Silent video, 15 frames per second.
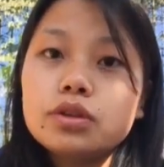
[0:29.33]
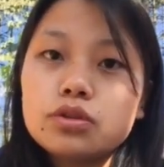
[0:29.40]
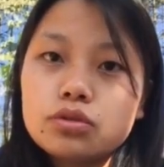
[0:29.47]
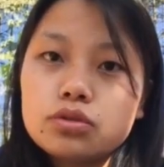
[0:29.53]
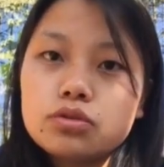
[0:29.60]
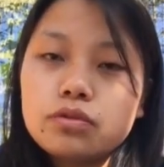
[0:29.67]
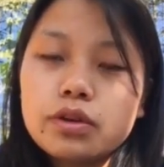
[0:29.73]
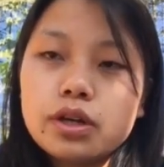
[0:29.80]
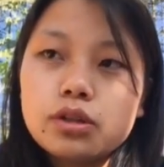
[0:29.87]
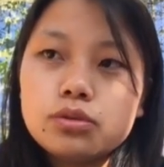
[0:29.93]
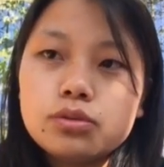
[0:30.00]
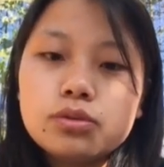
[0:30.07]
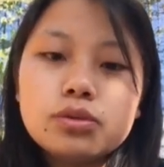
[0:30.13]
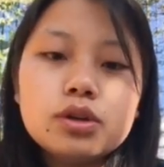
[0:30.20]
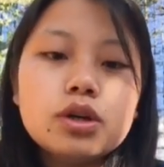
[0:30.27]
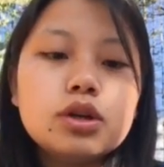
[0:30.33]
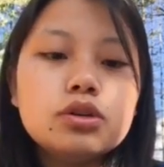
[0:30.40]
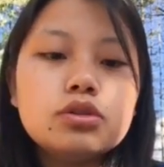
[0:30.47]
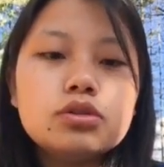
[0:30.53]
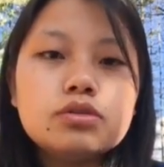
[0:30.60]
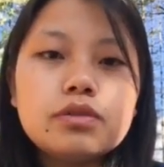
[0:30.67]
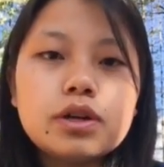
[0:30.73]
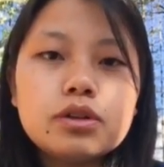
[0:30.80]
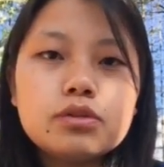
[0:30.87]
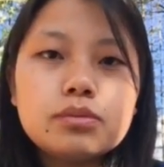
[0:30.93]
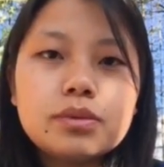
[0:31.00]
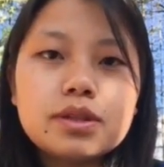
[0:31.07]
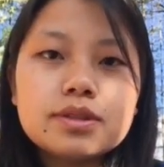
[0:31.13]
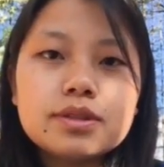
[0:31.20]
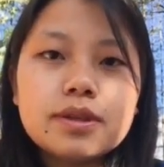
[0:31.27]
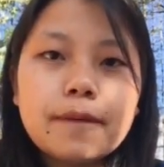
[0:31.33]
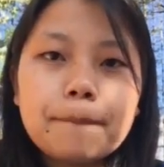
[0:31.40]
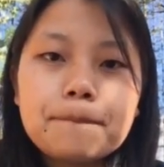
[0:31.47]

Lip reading: the use value means